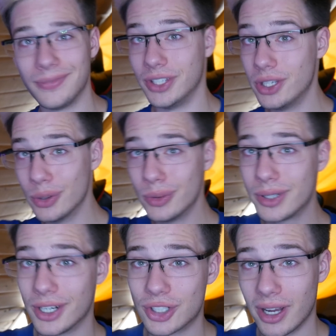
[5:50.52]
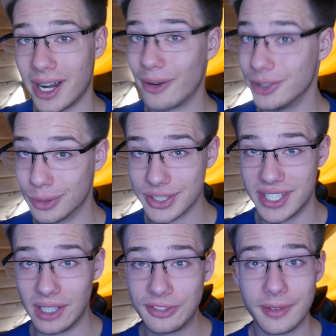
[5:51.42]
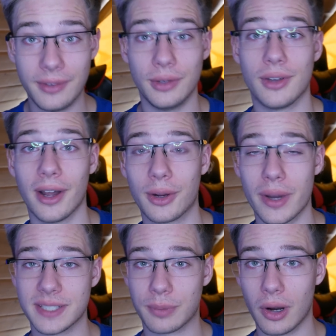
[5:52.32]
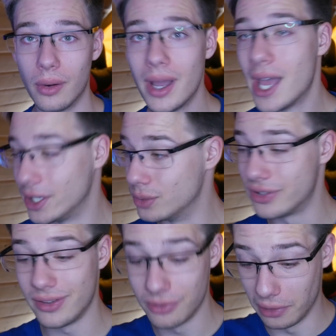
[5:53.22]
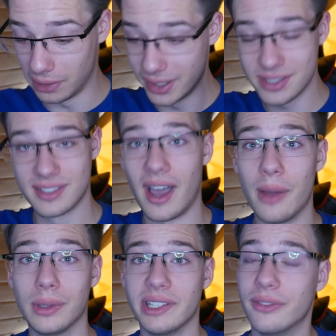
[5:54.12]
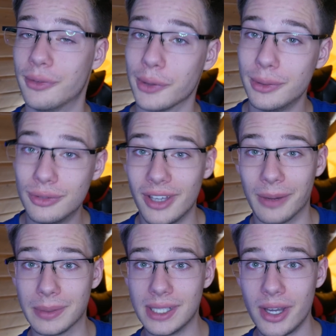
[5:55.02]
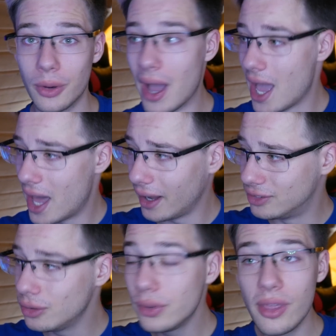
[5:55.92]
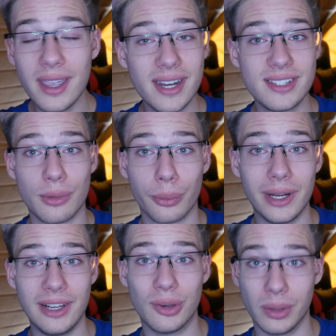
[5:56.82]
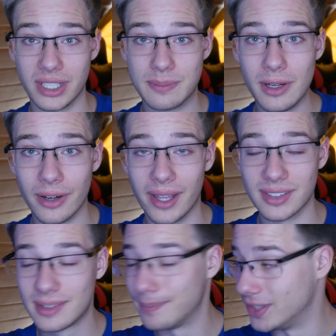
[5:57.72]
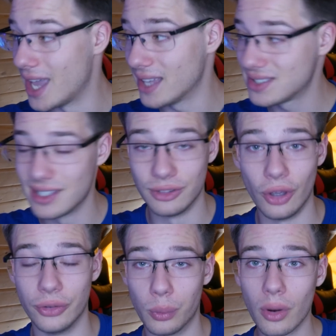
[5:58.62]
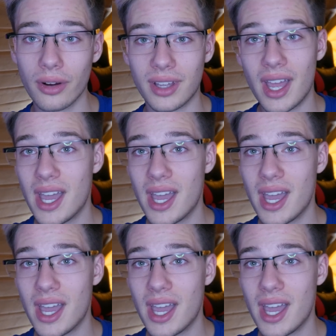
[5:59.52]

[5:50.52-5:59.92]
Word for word: You can try it out yourself if you've got a Quest Pro using the links I will leave for you down below. And I do think it is a really cool experience. Yes, it does work.